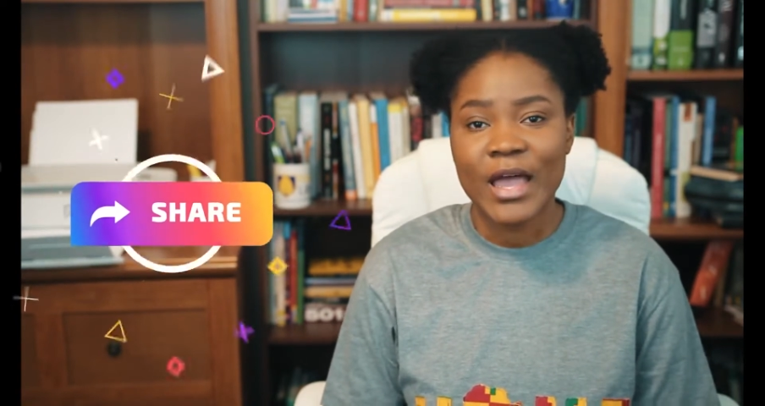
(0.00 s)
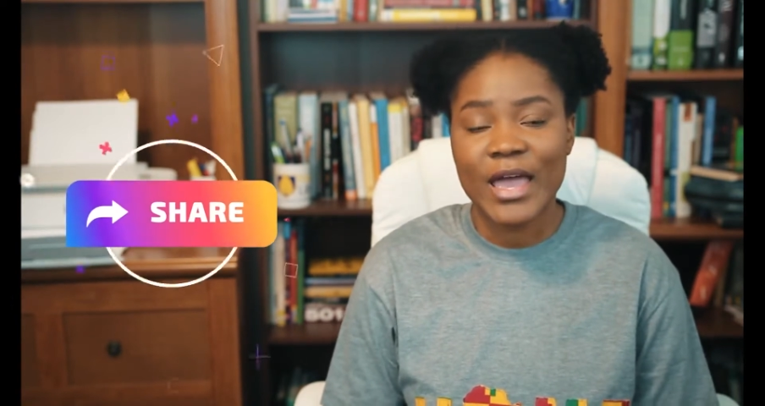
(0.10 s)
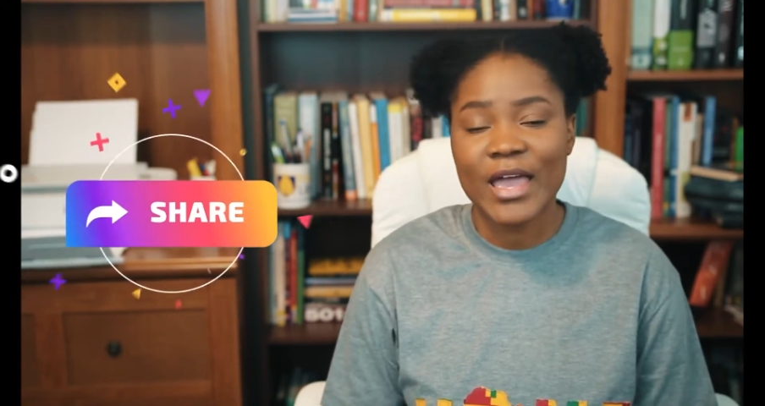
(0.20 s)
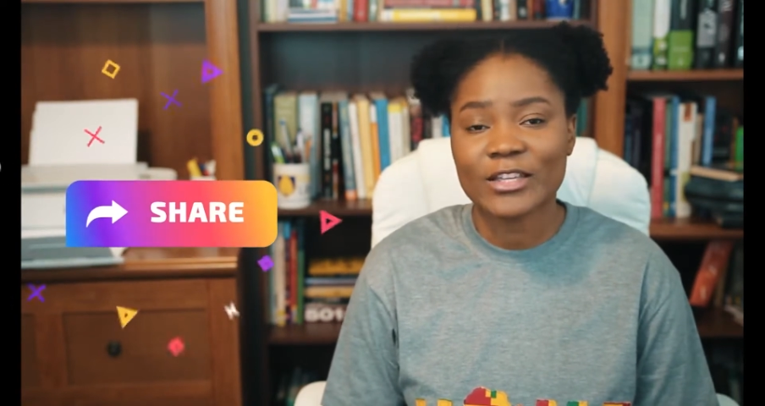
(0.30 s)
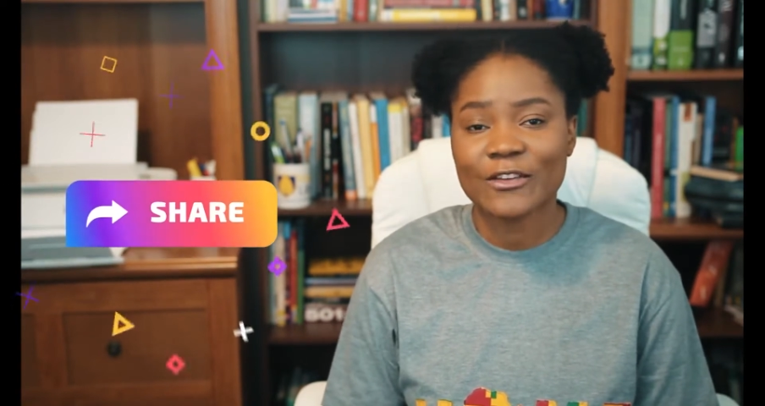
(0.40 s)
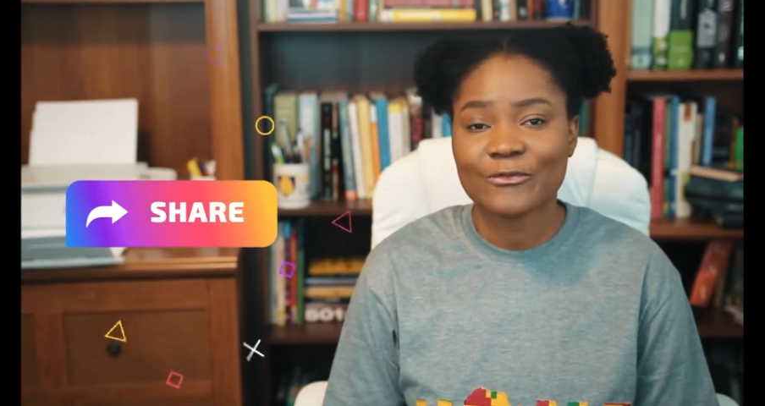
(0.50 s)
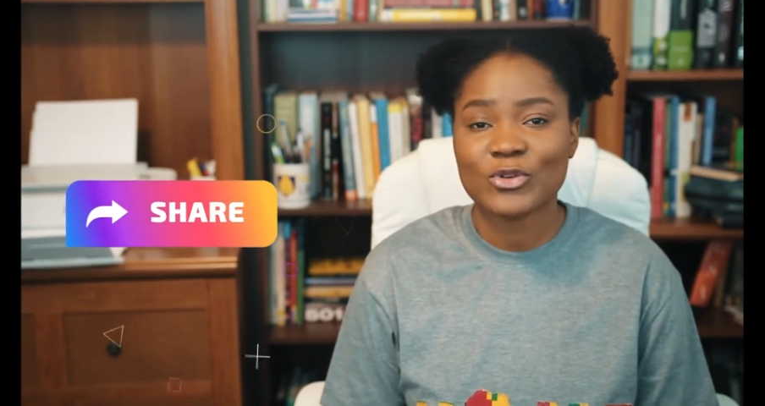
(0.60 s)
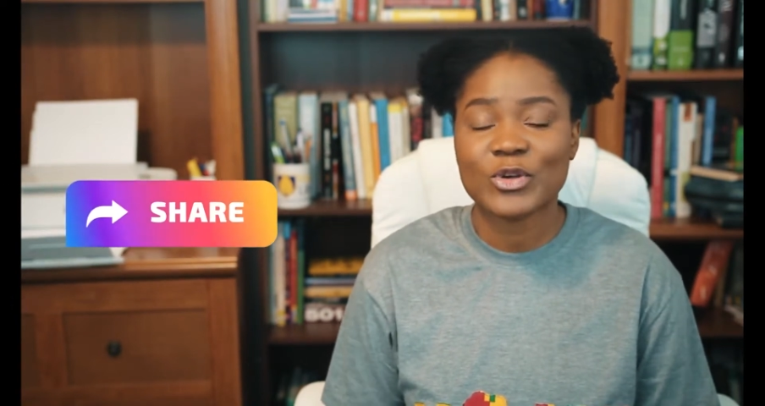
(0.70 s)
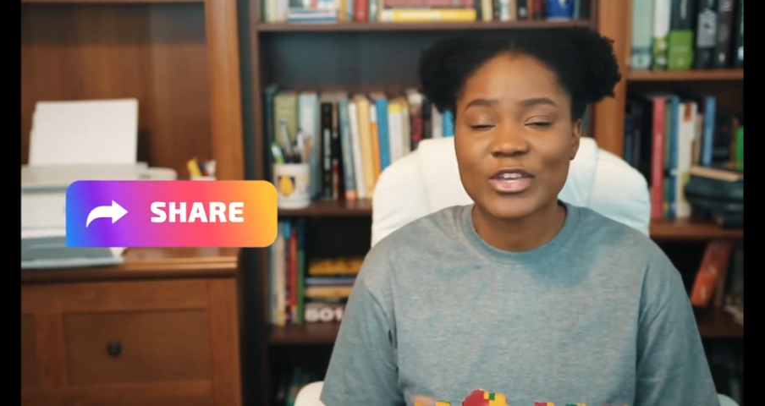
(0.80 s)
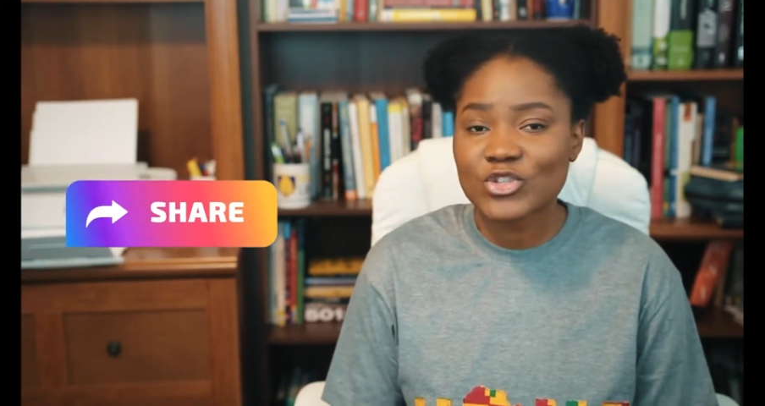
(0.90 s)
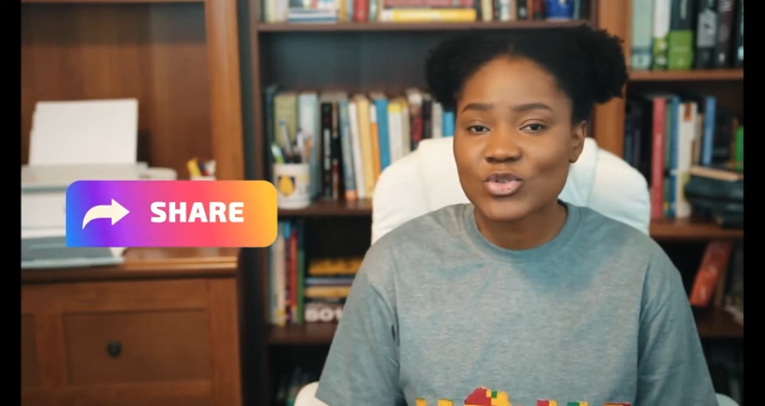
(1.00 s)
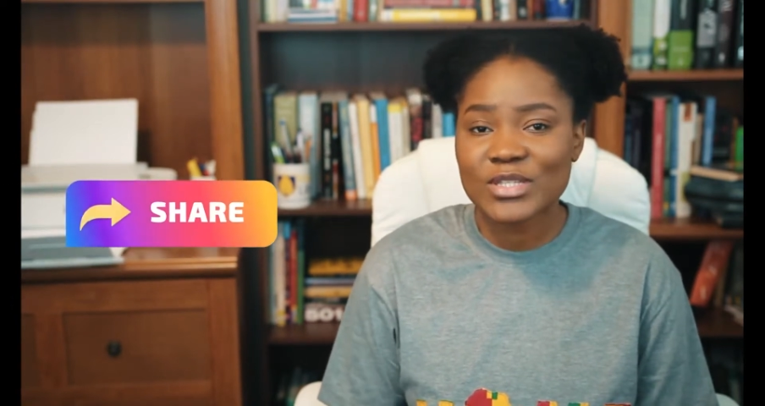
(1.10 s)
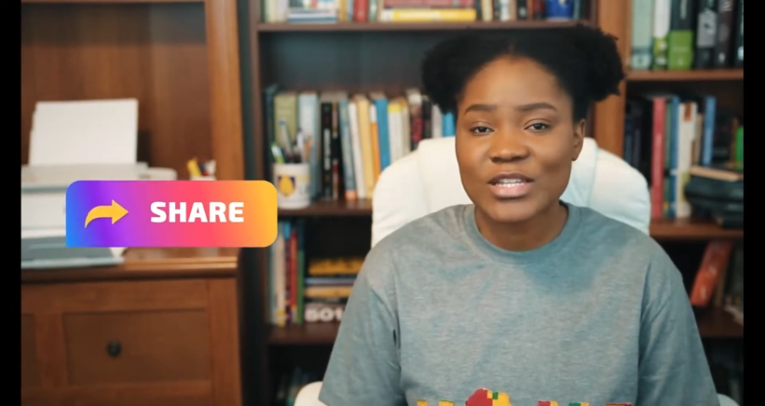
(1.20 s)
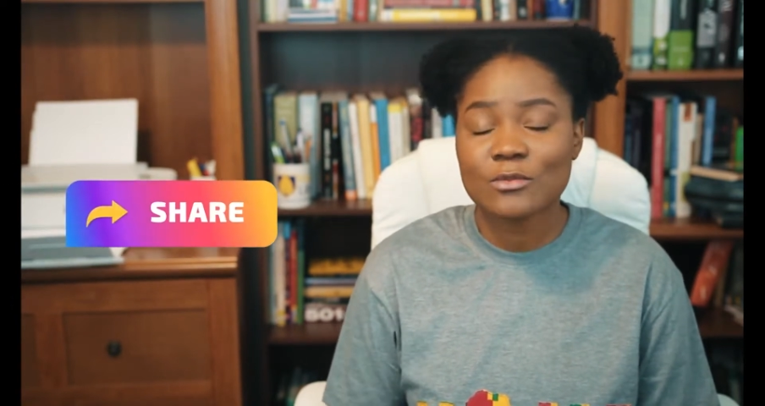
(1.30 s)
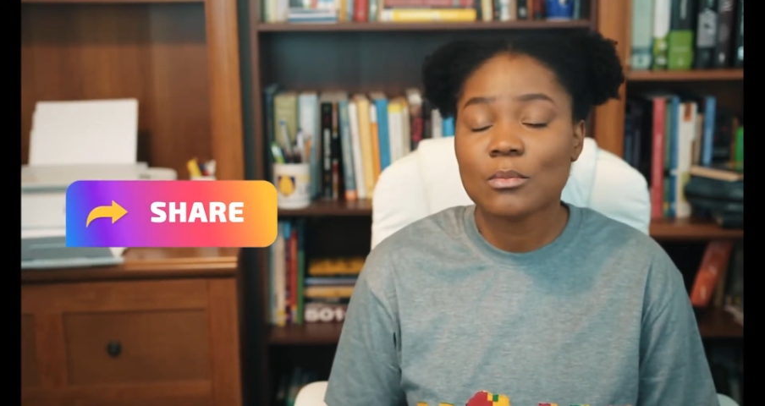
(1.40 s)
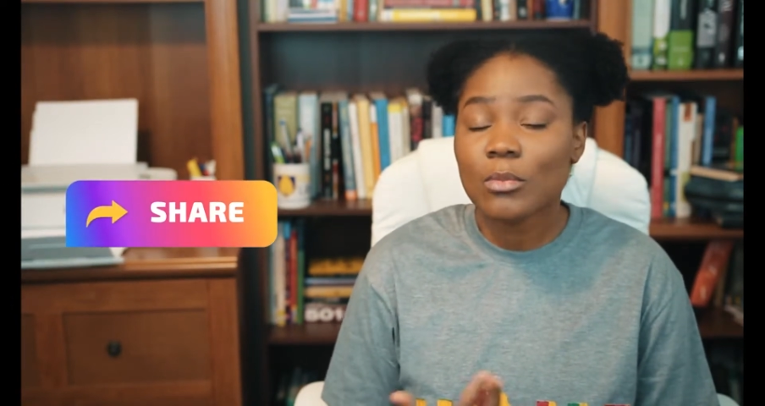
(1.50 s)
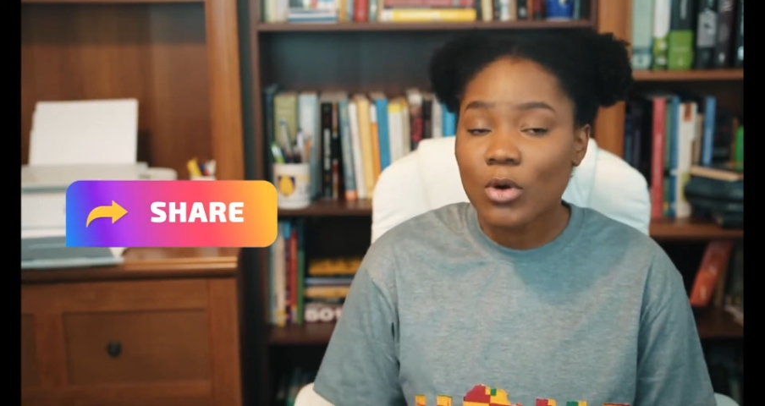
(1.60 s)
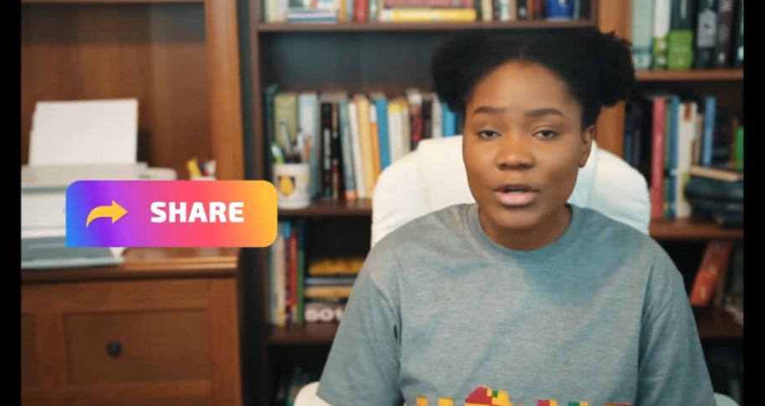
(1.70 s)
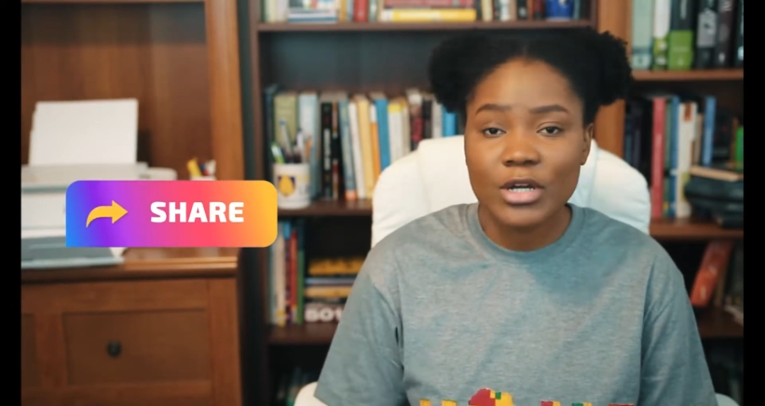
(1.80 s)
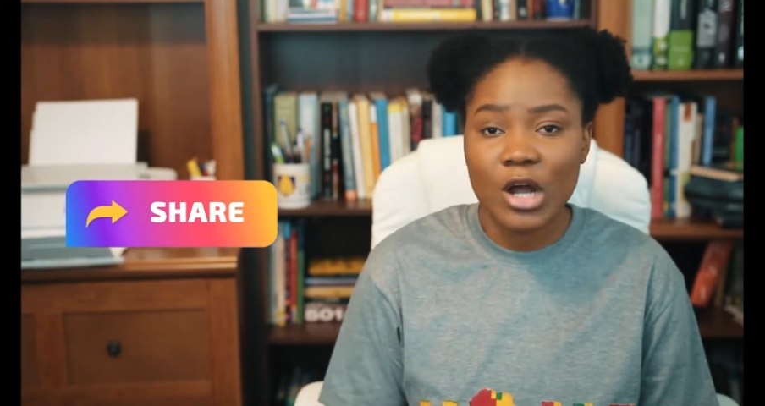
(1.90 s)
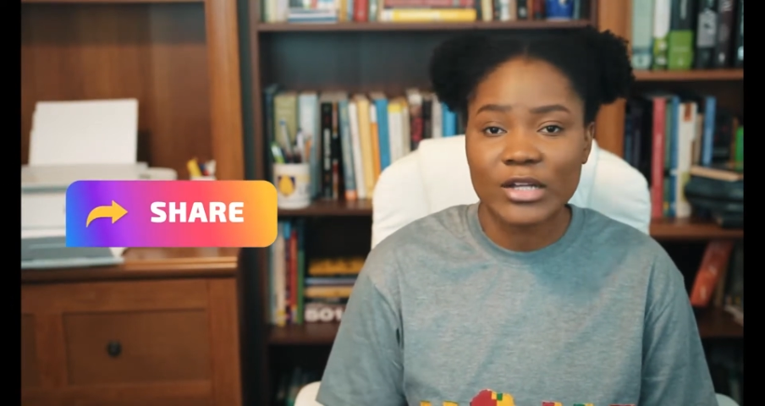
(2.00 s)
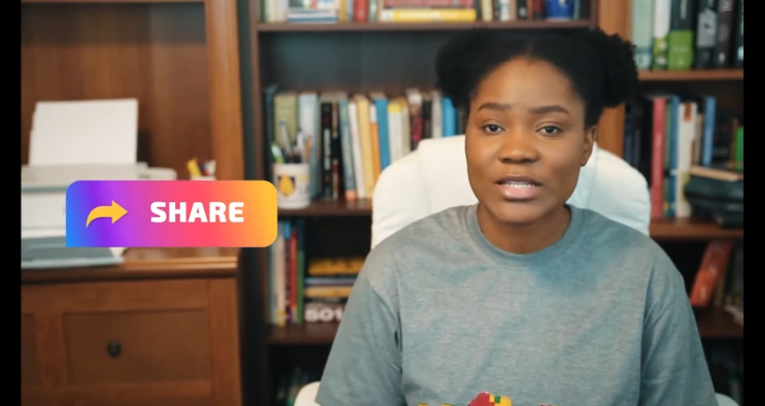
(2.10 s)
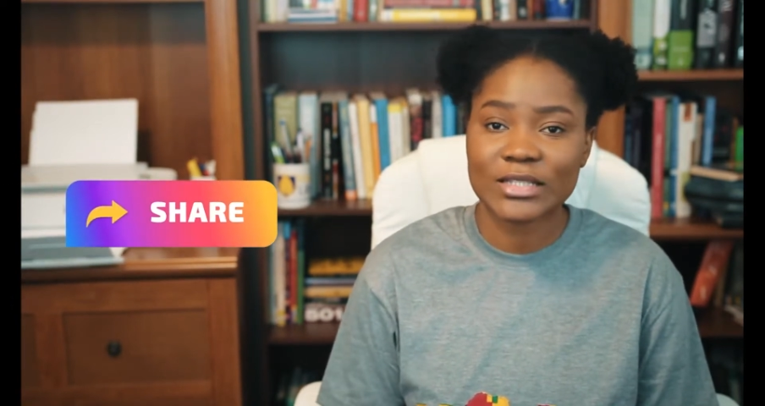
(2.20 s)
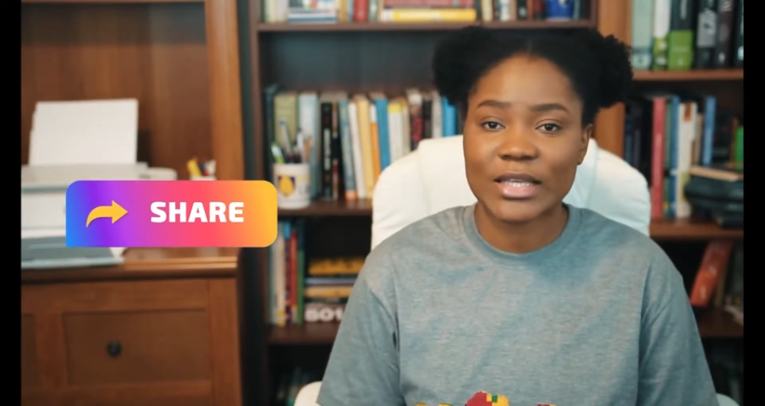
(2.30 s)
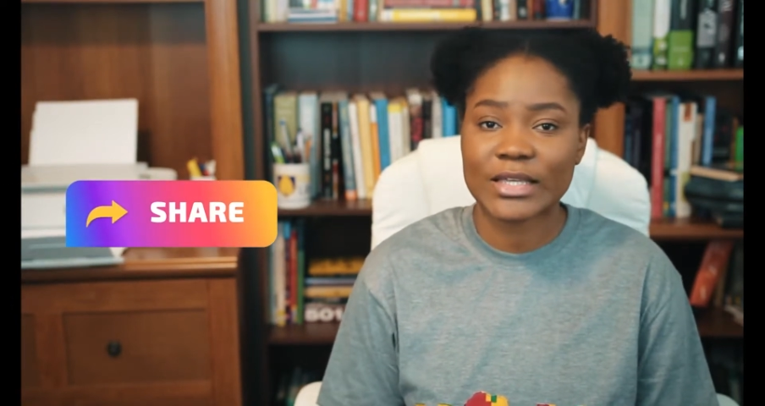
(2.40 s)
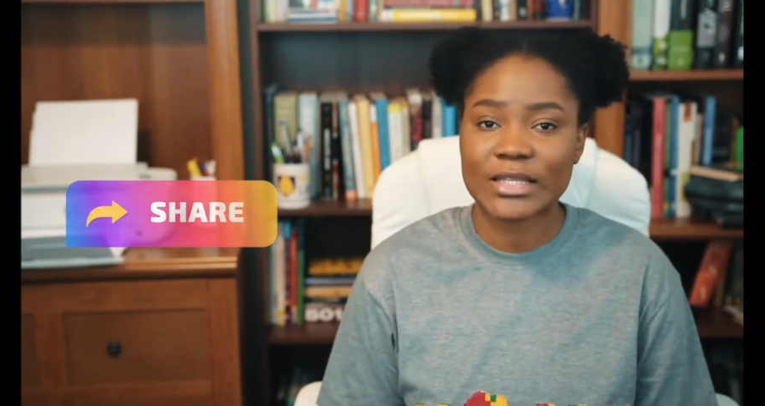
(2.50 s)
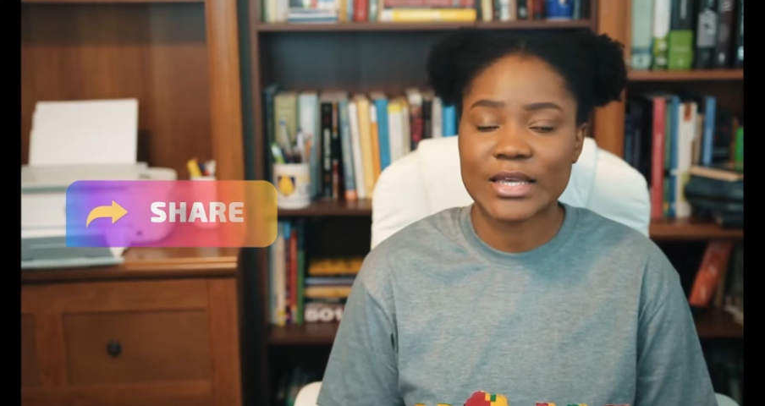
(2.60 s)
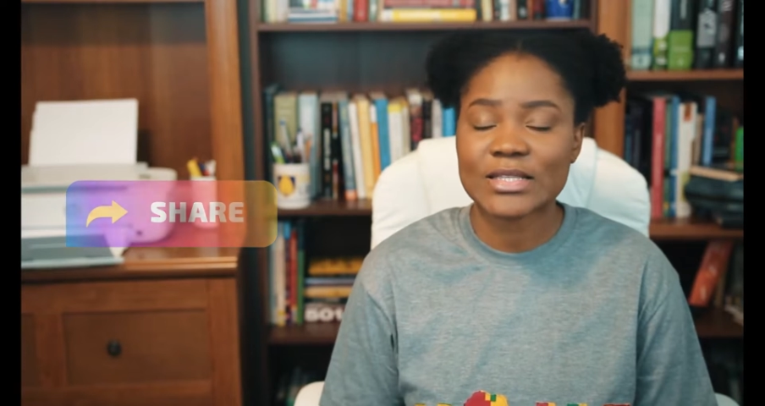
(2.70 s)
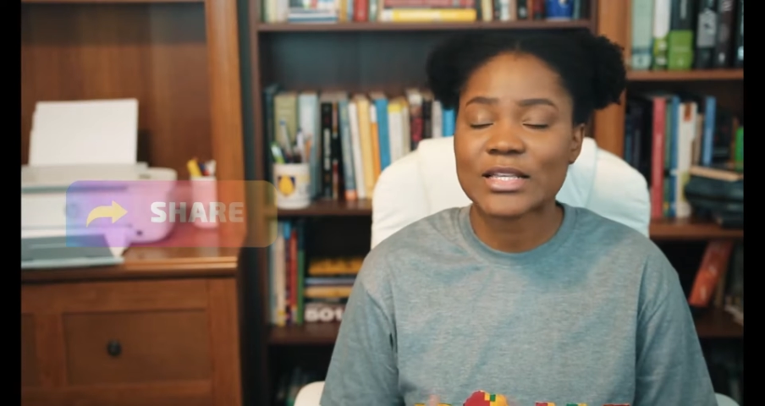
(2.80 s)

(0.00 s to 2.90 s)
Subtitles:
And if you're interested in more content like this,